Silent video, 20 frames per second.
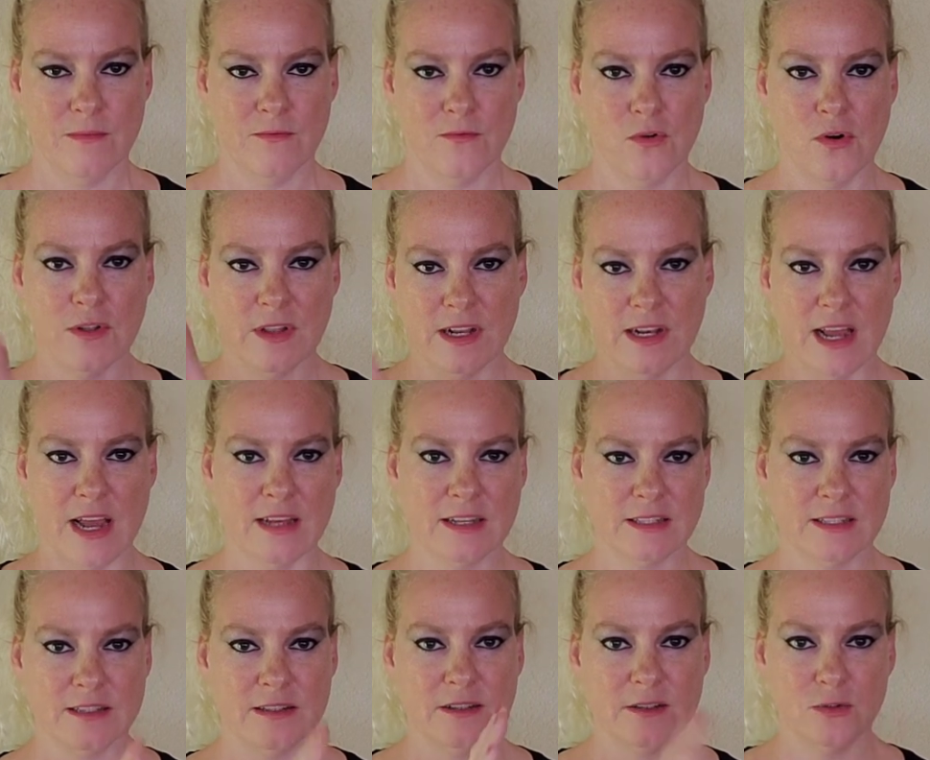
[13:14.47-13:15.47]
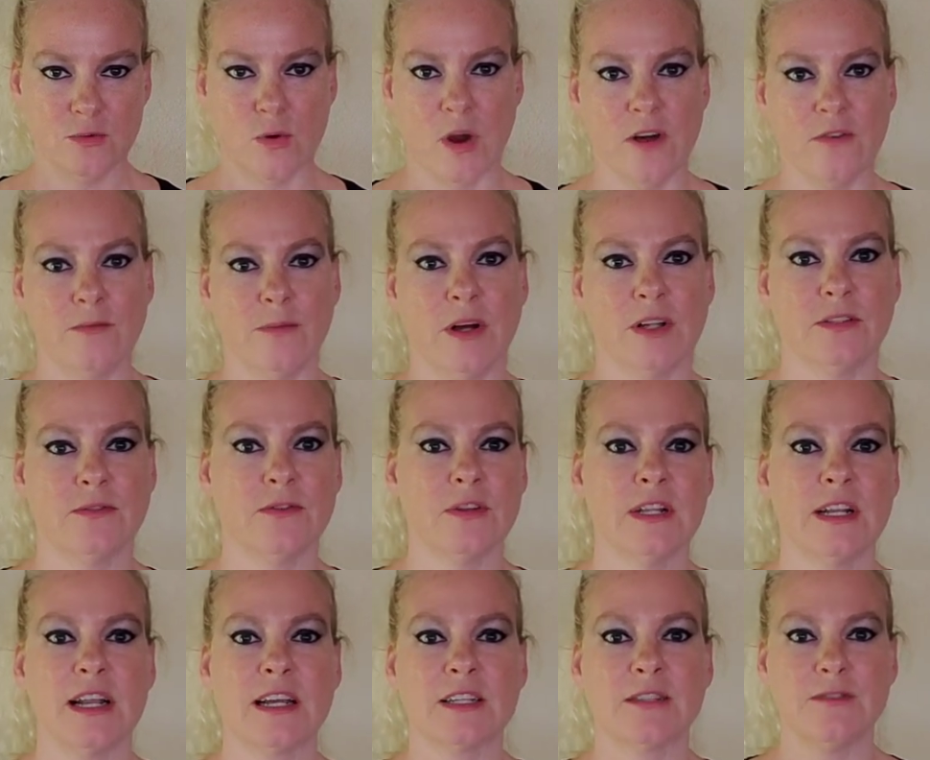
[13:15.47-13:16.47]
for the next 12 months, for
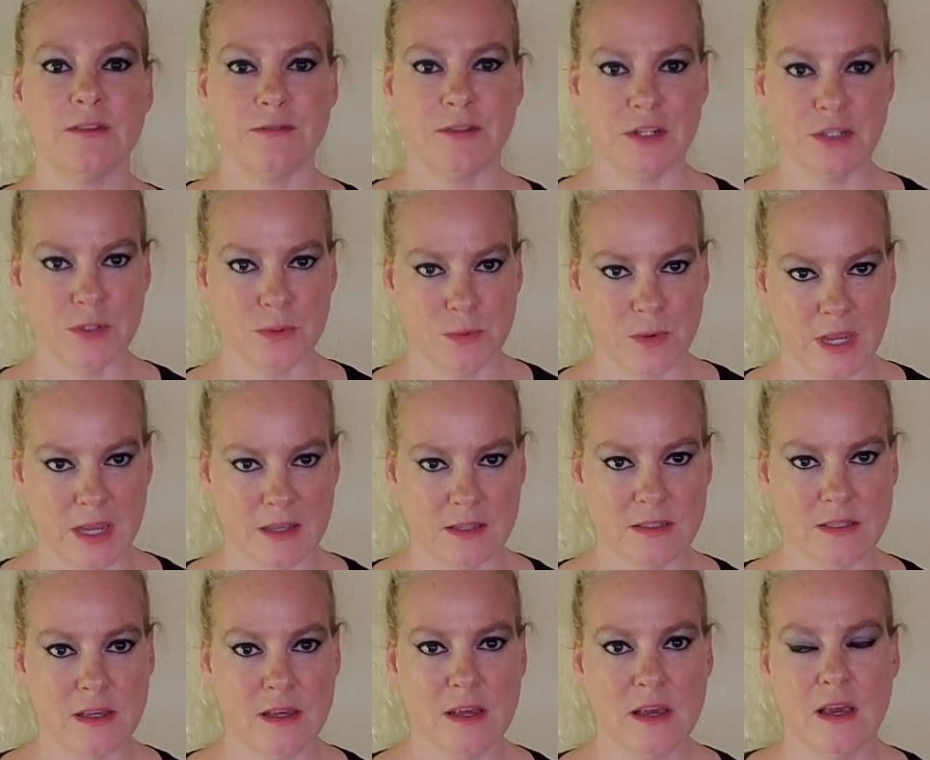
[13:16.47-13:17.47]
the next 52 weeks.